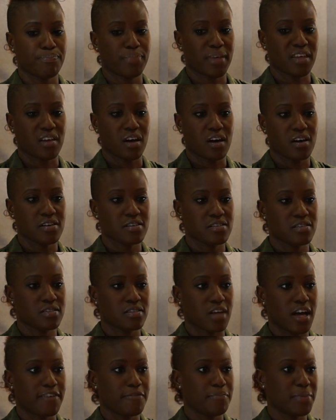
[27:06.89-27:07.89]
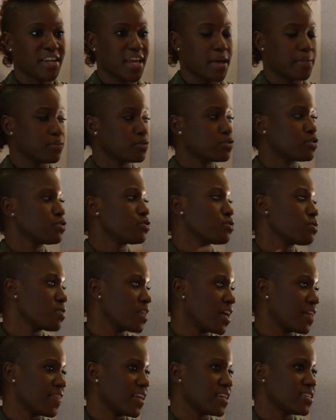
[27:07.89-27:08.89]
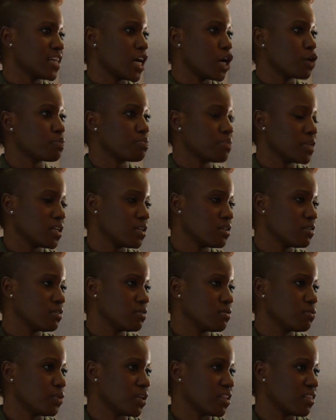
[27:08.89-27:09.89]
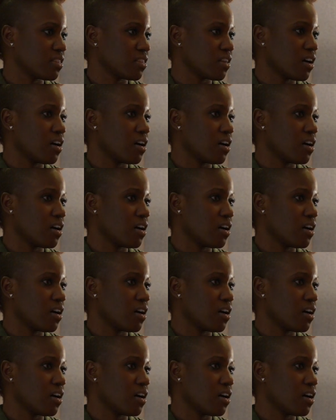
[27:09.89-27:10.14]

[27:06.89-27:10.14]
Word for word: because I've been able to do that, that's helped me with.